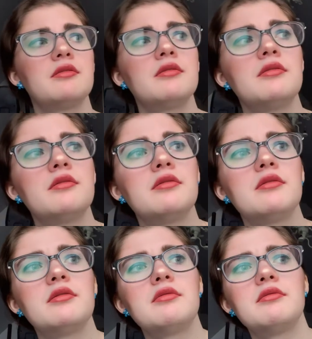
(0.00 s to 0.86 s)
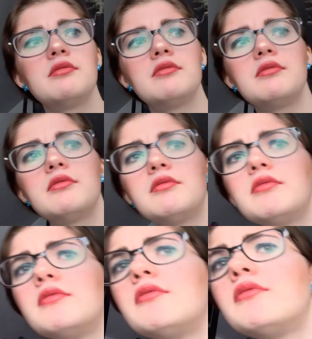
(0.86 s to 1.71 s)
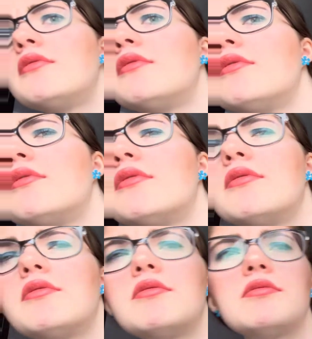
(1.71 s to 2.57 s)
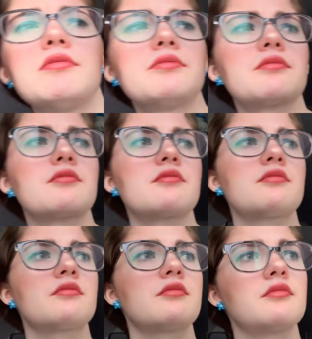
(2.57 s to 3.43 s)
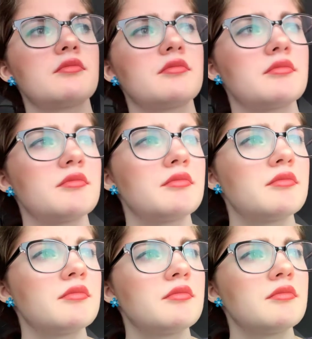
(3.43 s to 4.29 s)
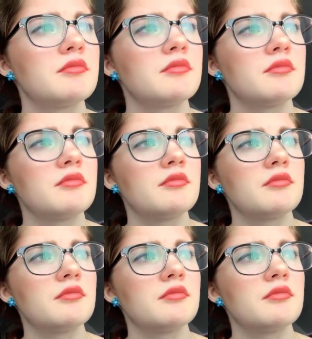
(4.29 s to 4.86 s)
Nothing is said.